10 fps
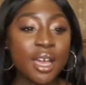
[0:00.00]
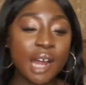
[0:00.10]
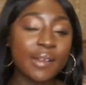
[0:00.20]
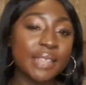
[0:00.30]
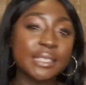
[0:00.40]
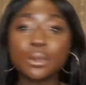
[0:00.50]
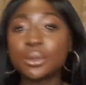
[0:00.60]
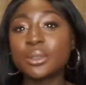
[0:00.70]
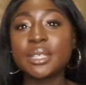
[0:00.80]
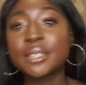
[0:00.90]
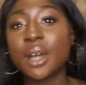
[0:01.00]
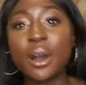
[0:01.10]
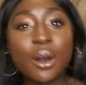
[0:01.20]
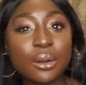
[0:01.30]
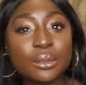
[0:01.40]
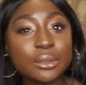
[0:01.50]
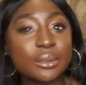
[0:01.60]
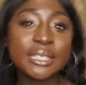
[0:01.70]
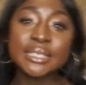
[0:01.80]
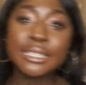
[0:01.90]
I write down all these goals, all
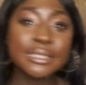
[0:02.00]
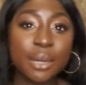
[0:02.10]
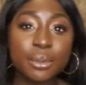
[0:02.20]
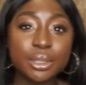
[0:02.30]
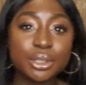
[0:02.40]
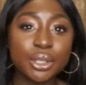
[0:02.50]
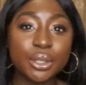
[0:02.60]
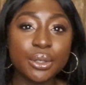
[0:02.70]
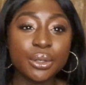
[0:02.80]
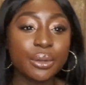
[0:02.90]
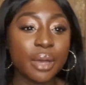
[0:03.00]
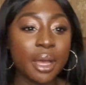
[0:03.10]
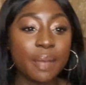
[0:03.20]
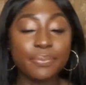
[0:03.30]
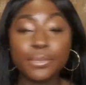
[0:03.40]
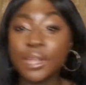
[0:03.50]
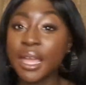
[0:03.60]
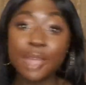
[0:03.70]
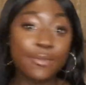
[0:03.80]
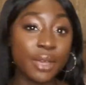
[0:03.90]
these things that I want to do,
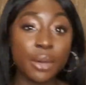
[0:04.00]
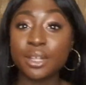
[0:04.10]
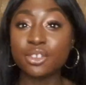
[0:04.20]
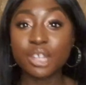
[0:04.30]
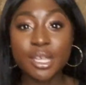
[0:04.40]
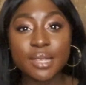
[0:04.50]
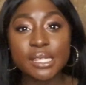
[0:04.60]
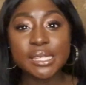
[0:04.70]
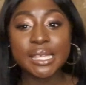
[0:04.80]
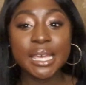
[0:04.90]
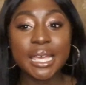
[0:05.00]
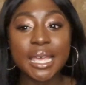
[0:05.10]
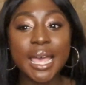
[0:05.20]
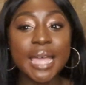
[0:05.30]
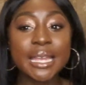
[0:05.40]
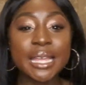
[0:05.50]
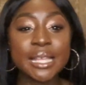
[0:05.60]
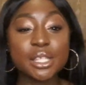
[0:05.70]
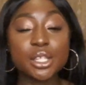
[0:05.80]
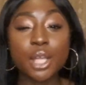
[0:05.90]
that everything I want to achieve this year, and
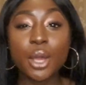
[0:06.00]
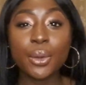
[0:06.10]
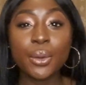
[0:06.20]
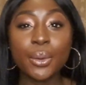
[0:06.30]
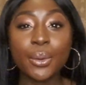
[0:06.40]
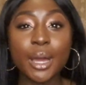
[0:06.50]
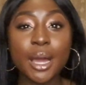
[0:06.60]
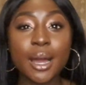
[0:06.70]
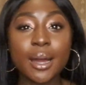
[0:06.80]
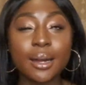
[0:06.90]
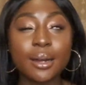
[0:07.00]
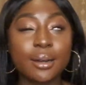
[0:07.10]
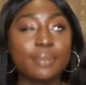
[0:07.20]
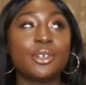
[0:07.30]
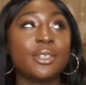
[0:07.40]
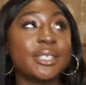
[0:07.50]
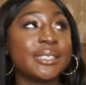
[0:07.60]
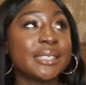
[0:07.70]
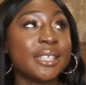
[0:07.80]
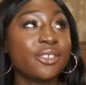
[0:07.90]
it's so, oh my god,
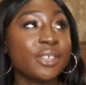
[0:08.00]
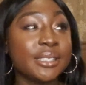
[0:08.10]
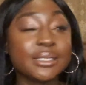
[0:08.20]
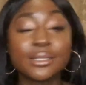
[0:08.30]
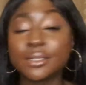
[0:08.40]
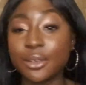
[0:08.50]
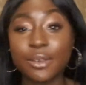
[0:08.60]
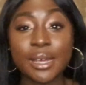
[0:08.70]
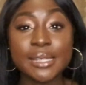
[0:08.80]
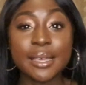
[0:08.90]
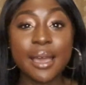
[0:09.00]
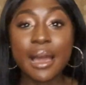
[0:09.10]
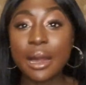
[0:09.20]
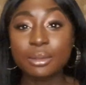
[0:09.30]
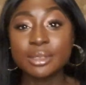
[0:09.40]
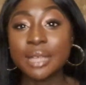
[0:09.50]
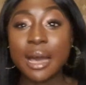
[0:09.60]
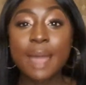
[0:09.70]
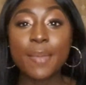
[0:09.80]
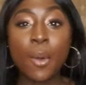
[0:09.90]
it's literally so crazy how
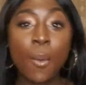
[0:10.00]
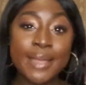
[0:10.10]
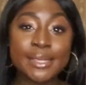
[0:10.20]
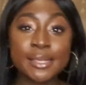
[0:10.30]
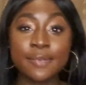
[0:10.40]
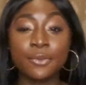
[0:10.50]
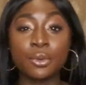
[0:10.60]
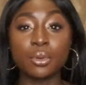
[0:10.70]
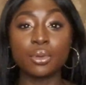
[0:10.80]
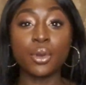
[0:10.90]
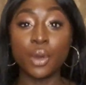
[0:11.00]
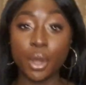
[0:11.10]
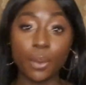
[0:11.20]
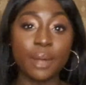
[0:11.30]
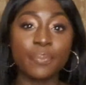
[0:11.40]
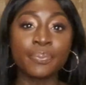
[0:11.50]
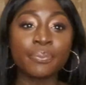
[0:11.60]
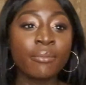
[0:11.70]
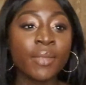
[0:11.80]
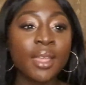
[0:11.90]
time waits for no one.
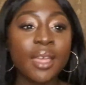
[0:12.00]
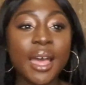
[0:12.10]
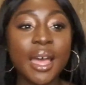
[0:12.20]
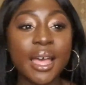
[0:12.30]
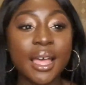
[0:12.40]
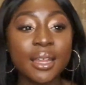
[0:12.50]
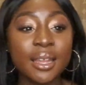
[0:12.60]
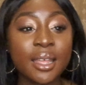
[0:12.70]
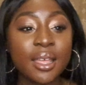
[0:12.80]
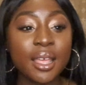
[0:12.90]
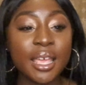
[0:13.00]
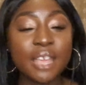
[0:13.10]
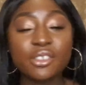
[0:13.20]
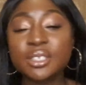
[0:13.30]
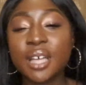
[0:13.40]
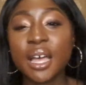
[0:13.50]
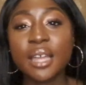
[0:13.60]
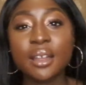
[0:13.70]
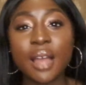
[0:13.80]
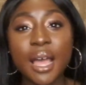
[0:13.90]
And it just
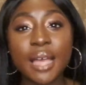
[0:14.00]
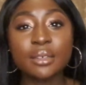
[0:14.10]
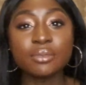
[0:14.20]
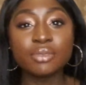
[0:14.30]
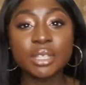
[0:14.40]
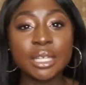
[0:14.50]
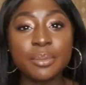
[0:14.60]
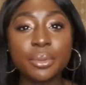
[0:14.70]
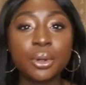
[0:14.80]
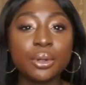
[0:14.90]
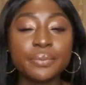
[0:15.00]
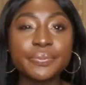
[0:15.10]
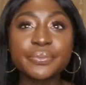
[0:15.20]
kind of like really put